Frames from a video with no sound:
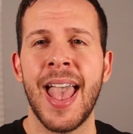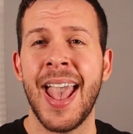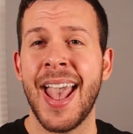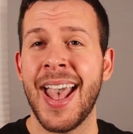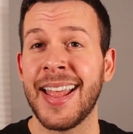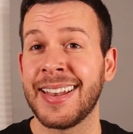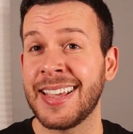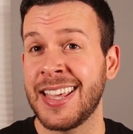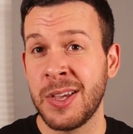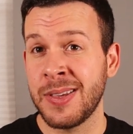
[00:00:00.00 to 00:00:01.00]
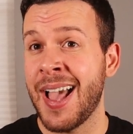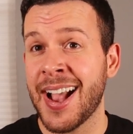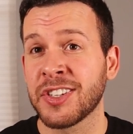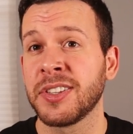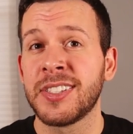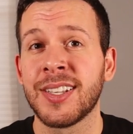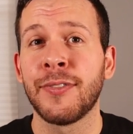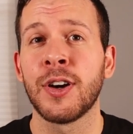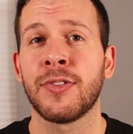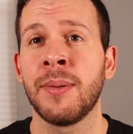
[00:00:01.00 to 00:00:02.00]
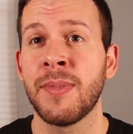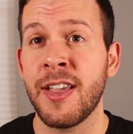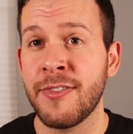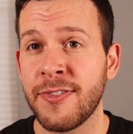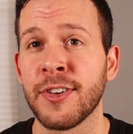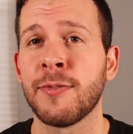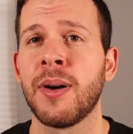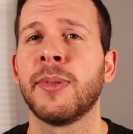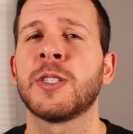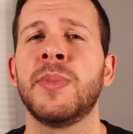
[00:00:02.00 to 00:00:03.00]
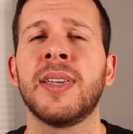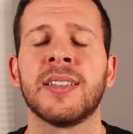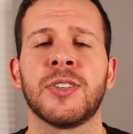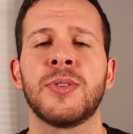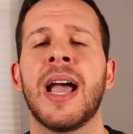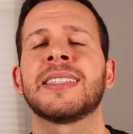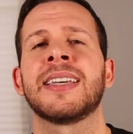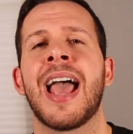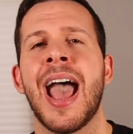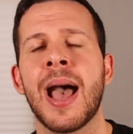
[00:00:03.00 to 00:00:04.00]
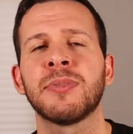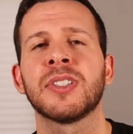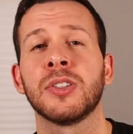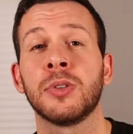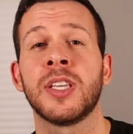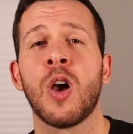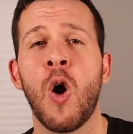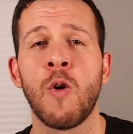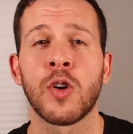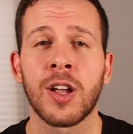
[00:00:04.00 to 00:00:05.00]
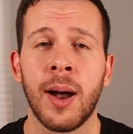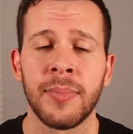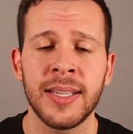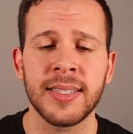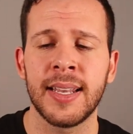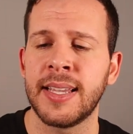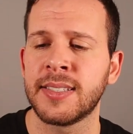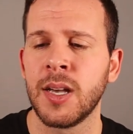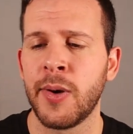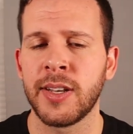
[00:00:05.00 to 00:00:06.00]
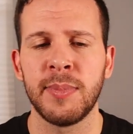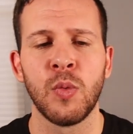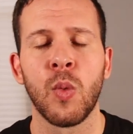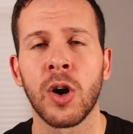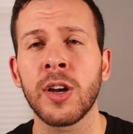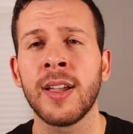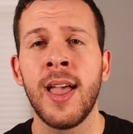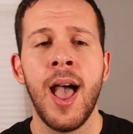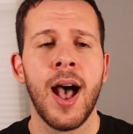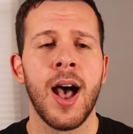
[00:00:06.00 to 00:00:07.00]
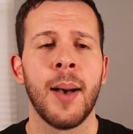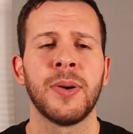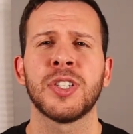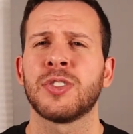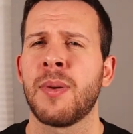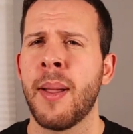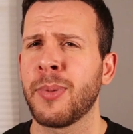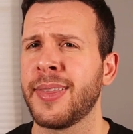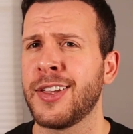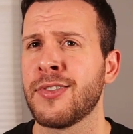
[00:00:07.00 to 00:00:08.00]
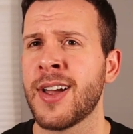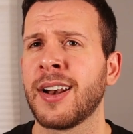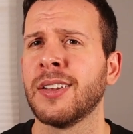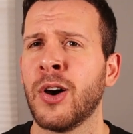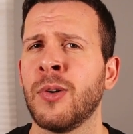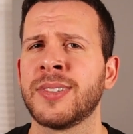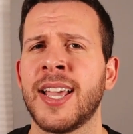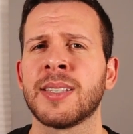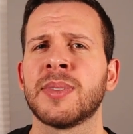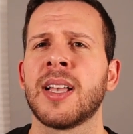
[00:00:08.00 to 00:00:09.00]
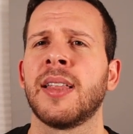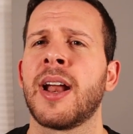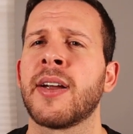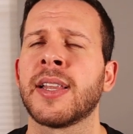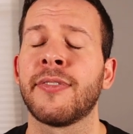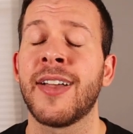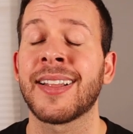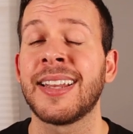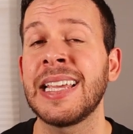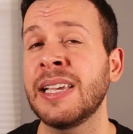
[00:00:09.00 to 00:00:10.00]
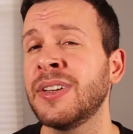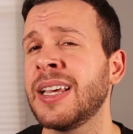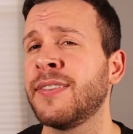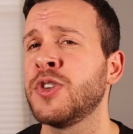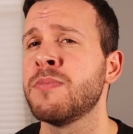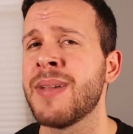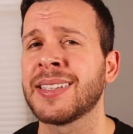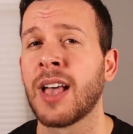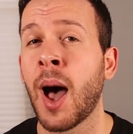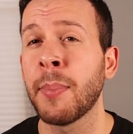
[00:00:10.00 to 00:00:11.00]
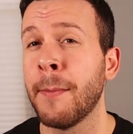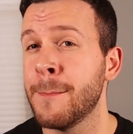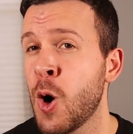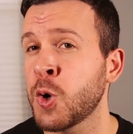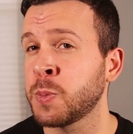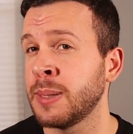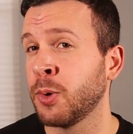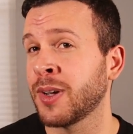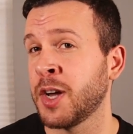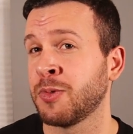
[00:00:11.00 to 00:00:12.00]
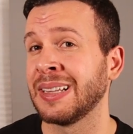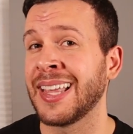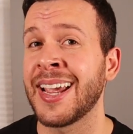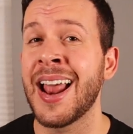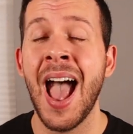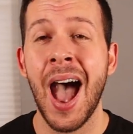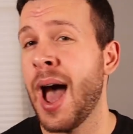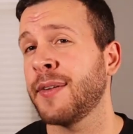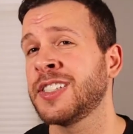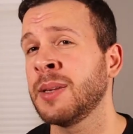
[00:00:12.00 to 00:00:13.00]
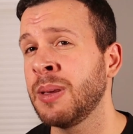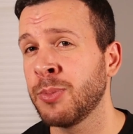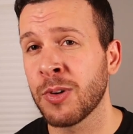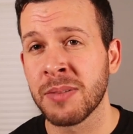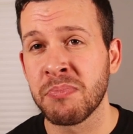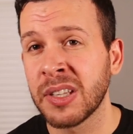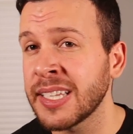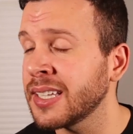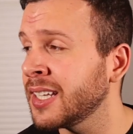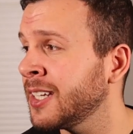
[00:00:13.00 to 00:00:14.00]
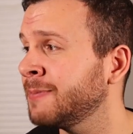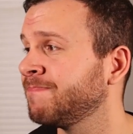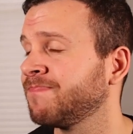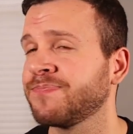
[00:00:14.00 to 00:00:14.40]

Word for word: and he actually suffered from a fear of public speaking. So you guys can absolutely overcome this. It is going to be work, uh, but just remember that you're not alone. Take some solidarity in the fact that even if you mess up, most people can relate. I've seen people completely